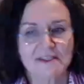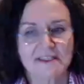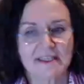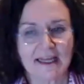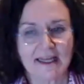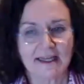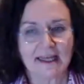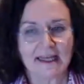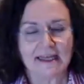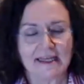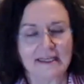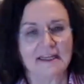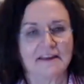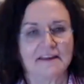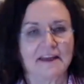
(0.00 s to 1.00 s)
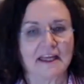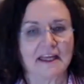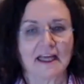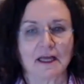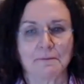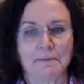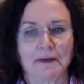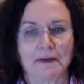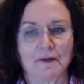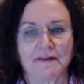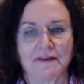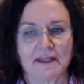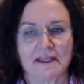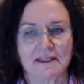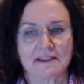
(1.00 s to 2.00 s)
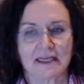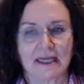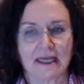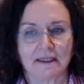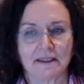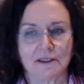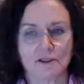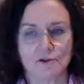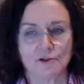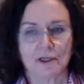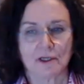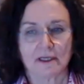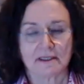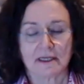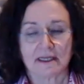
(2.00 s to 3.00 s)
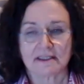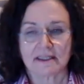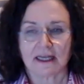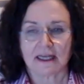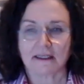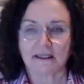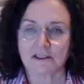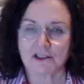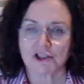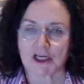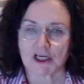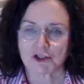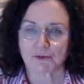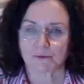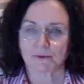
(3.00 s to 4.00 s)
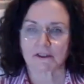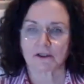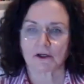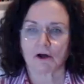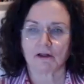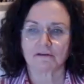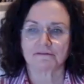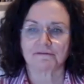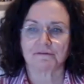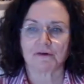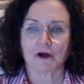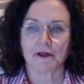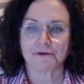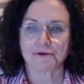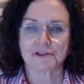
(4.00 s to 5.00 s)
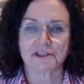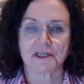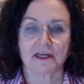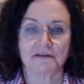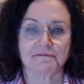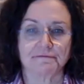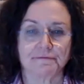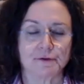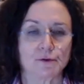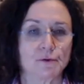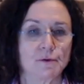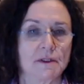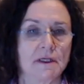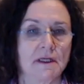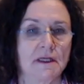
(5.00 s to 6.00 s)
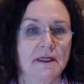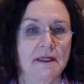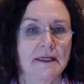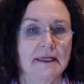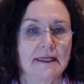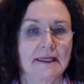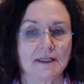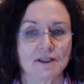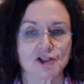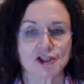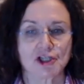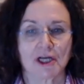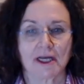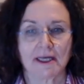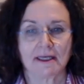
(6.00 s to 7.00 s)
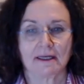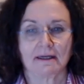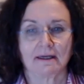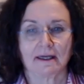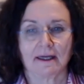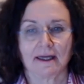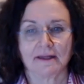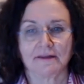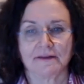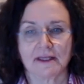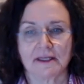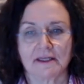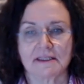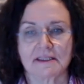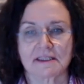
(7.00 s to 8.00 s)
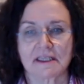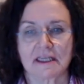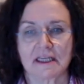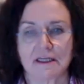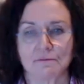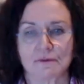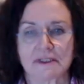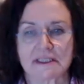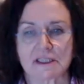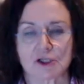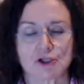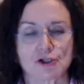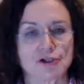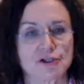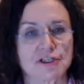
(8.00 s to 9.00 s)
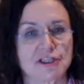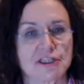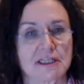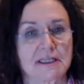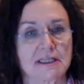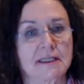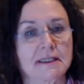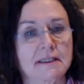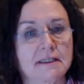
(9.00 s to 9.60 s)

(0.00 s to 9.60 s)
say anything about the Italian Jesuit called Father Typhoon in China? I think his name was Ricci.